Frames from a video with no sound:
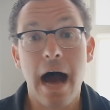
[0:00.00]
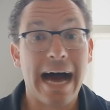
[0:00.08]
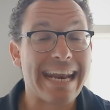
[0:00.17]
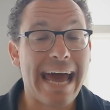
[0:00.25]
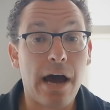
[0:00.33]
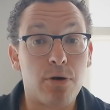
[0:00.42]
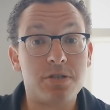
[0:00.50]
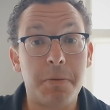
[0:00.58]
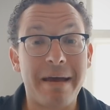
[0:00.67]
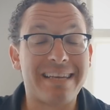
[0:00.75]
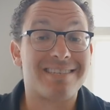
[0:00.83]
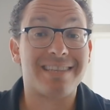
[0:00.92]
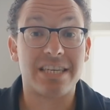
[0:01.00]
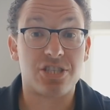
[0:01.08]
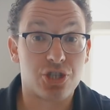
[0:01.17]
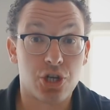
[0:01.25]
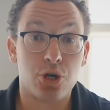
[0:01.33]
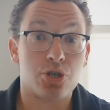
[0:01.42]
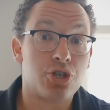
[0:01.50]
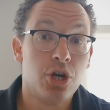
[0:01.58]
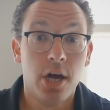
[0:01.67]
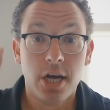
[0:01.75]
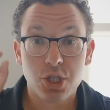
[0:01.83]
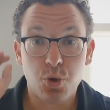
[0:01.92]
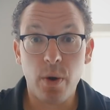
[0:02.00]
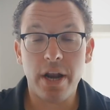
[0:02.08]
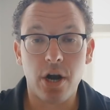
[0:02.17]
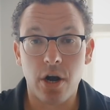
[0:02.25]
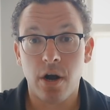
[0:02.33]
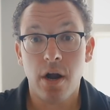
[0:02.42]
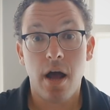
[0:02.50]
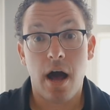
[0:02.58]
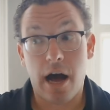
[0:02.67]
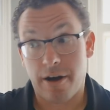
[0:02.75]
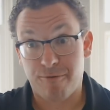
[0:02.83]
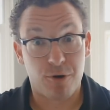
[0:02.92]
on how to basically search Twitter uh,